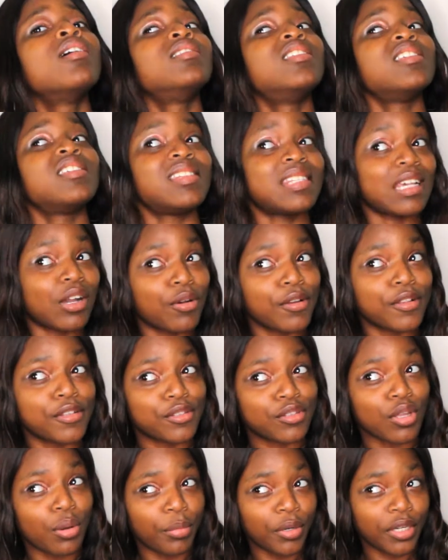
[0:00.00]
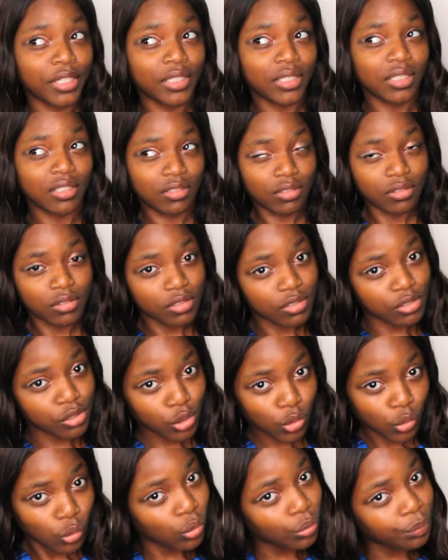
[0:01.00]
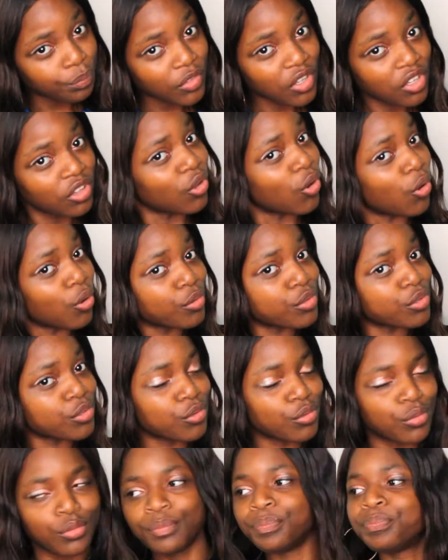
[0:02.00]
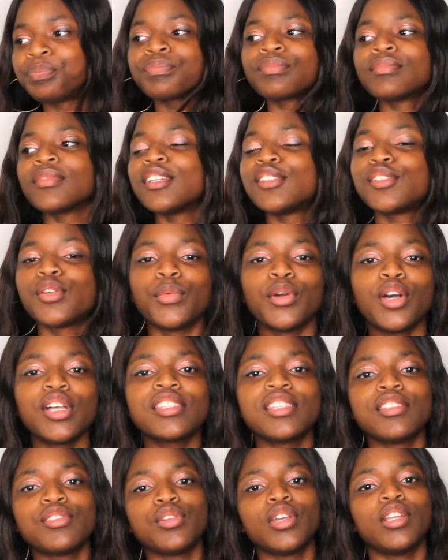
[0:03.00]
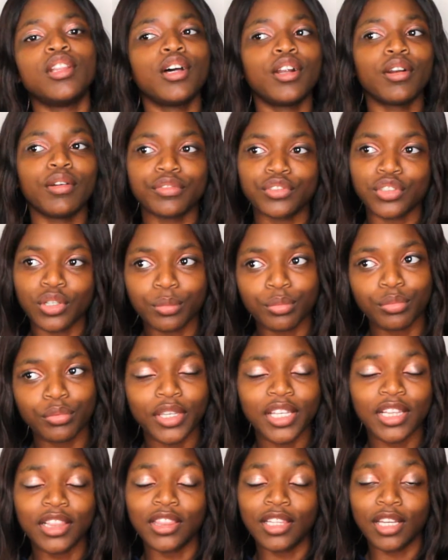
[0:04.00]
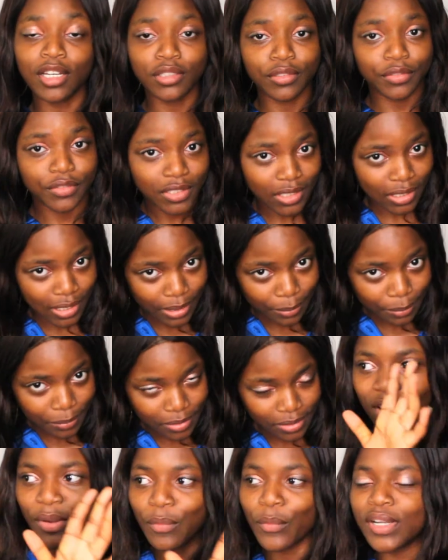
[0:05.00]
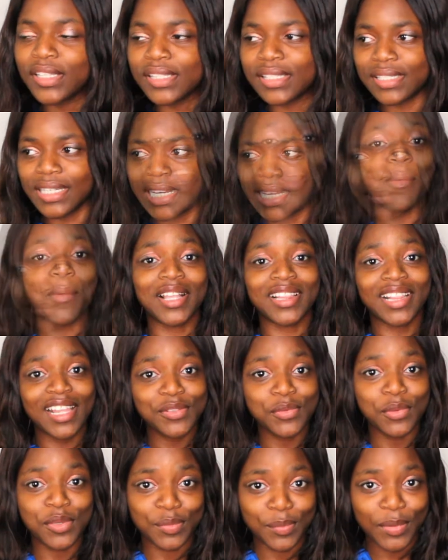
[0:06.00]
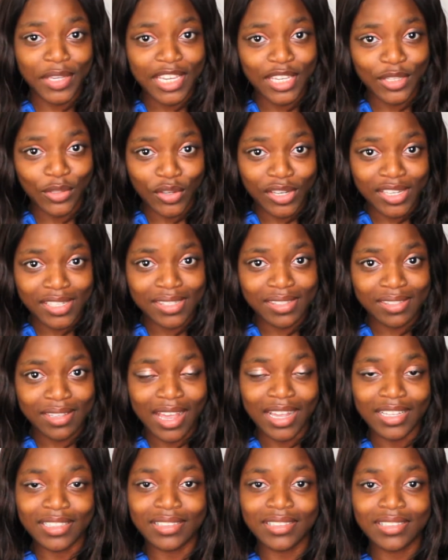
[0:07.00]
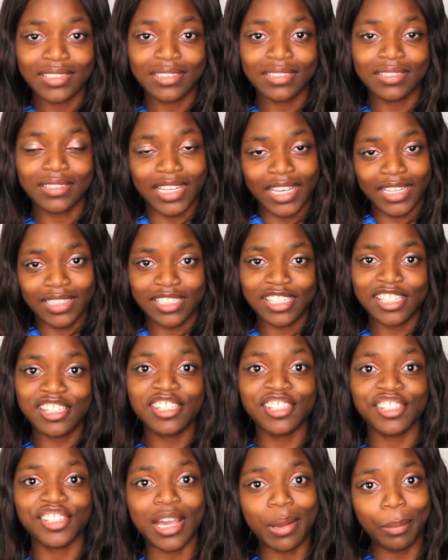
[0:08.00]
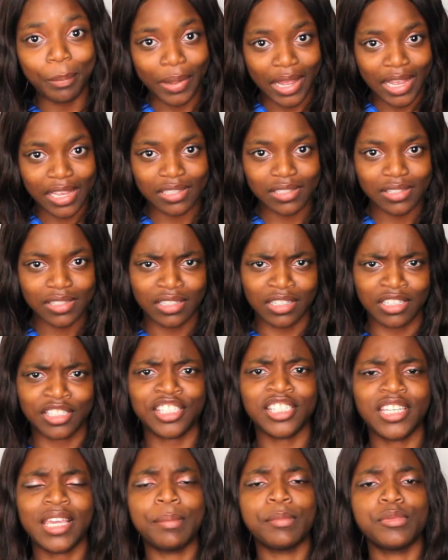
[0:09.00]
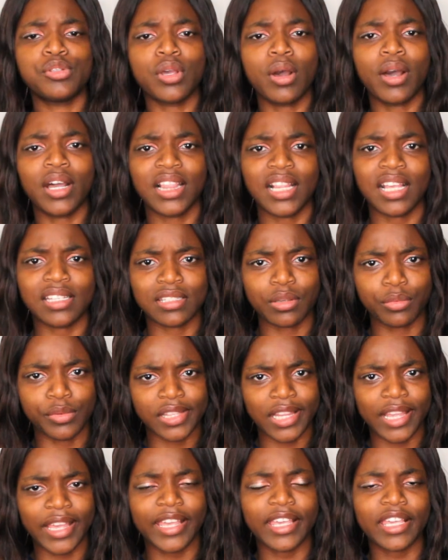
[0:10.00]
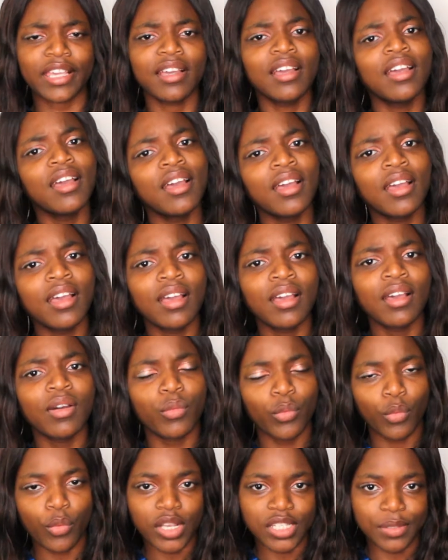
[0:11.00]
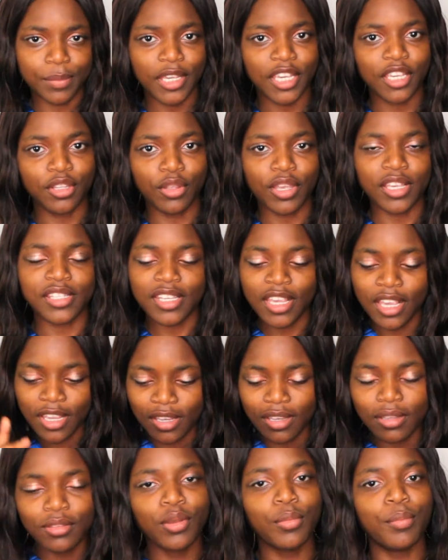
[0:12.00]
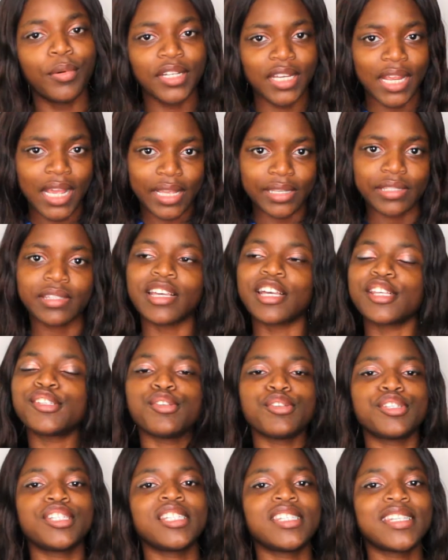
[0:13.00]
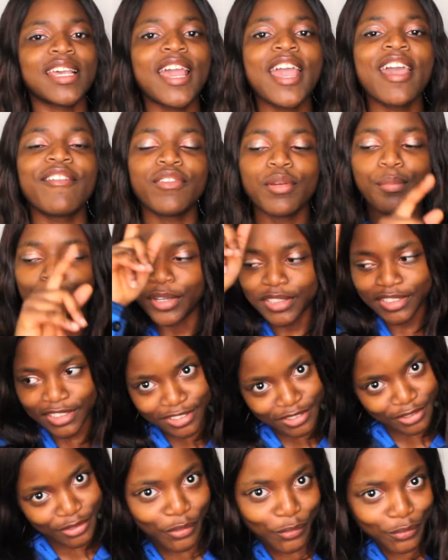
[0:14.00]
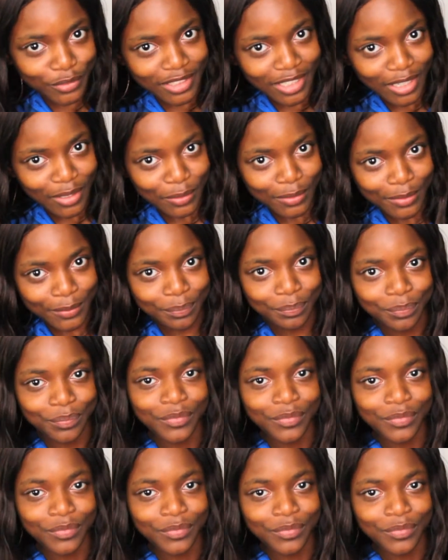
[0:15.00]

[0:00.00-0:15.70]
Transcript: the second stubborn in the school in the whole school so we got into a lot of trouble a lot of times one time our class was making noise and then this teacher passed and she came into our class and was like who was making noise nobody answered so she said everybody kneel down